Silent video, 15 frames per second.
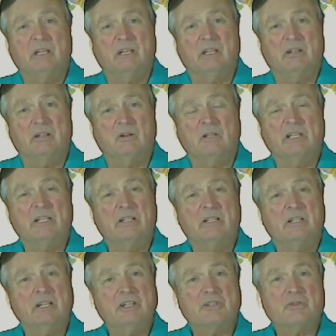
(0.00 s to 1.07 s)
And early in
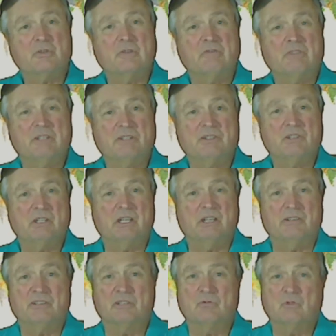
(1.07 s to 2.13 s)
the history of these
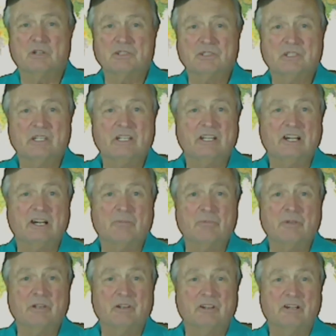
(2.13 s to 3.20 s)
things, there wasn't any
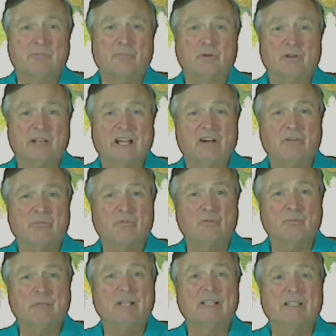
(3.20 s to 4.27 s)
up or down
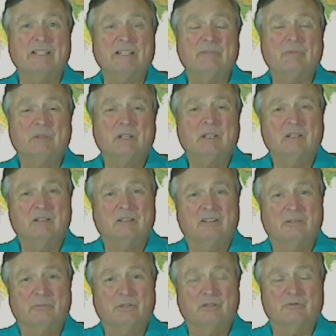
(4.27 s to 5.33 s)
mobility.
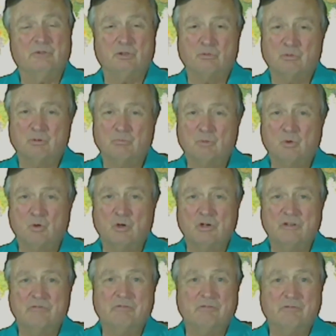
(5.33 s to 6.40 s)
I mean, if you were
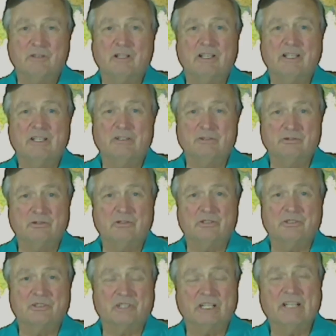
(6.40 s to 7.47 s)
born a villein, you're
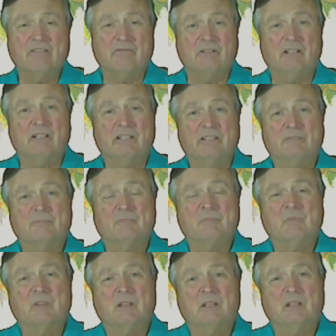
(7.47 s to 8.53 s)
going to stay a villein.
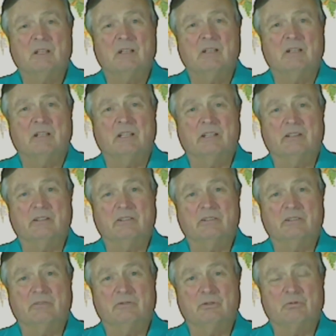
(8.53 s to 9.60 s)

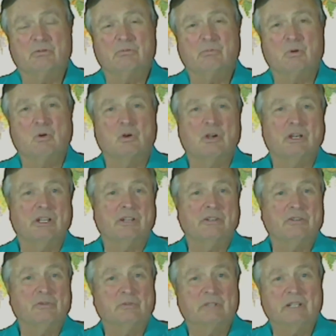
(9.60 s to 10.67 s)
And if you were born
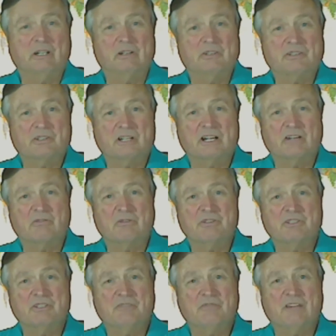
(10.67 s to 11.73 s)
into an
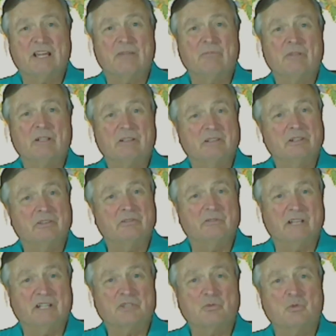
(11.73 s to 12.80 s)
aristocracy family, then
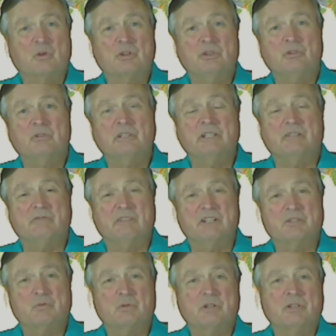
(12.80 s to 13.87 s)
that's where you lived.
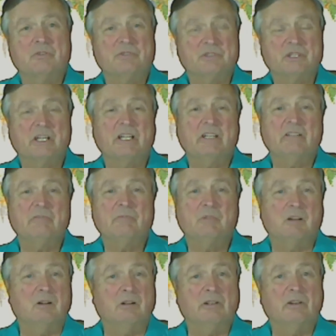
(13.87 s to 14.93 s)
That's where you stayed
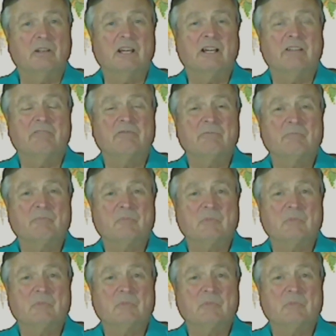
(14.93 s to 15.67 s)
all your life.